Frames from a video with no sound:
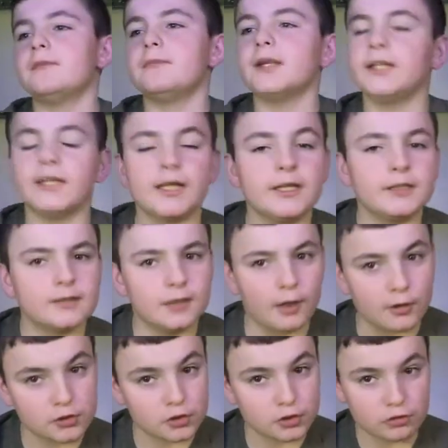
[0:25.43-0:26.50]
Man United
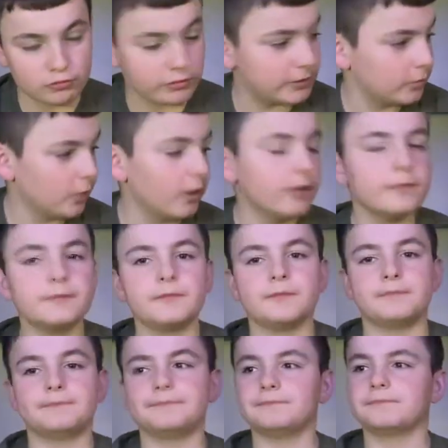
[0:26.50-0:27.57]
lost 3-1
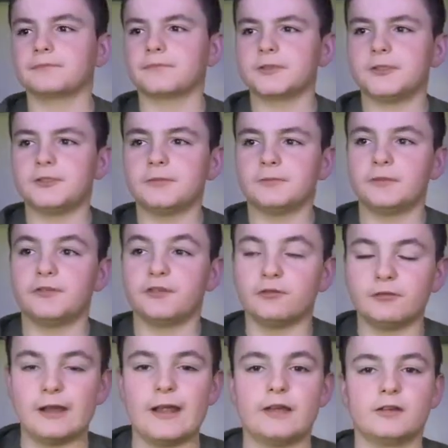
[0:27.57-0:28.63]
with a
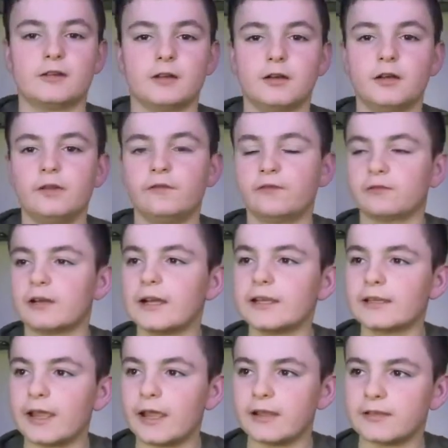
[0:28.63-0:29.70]
red card.
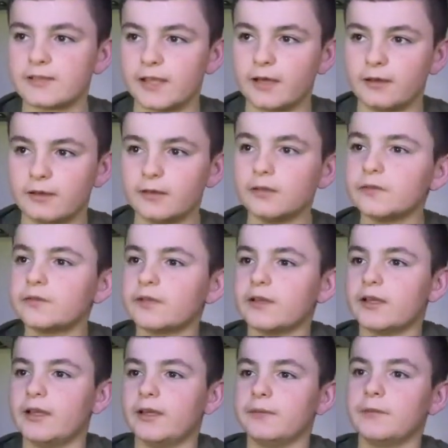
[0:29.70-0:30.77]
Fred getting sent off.
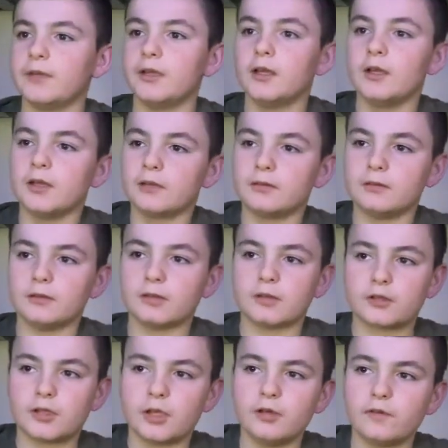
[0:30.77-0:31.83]
Um, goal
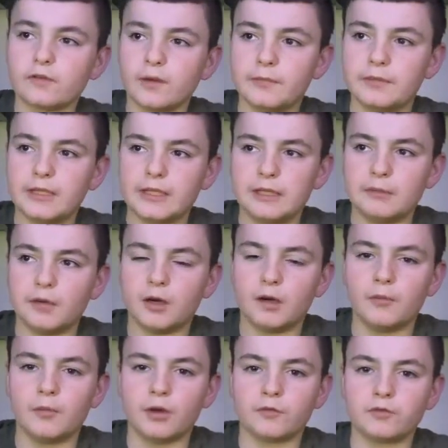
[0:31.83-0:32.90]
two from
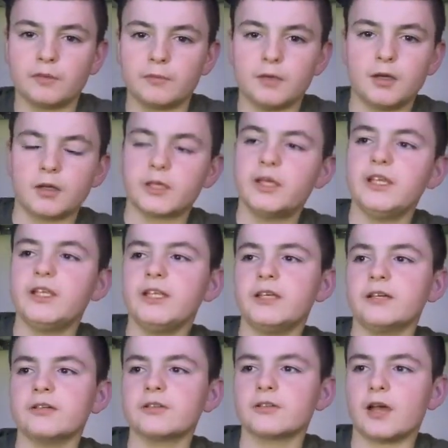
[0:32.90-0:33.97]
Neymar, one from
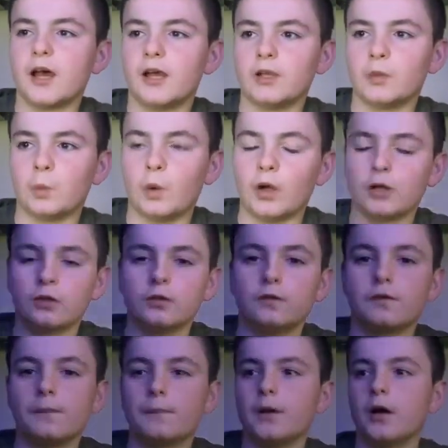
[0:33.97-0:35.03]
Marquinhos, and one goal
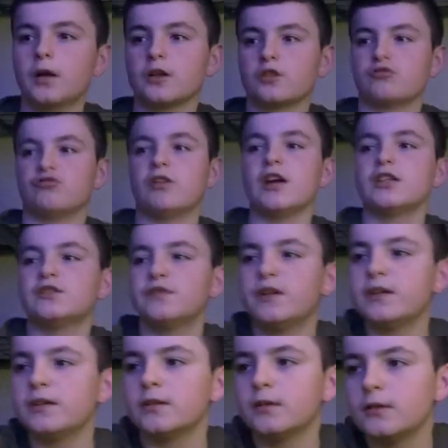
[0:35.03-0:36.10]
from Marcus
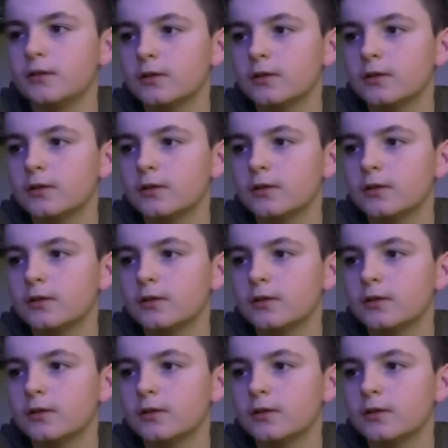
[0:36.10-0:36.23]
Rashford.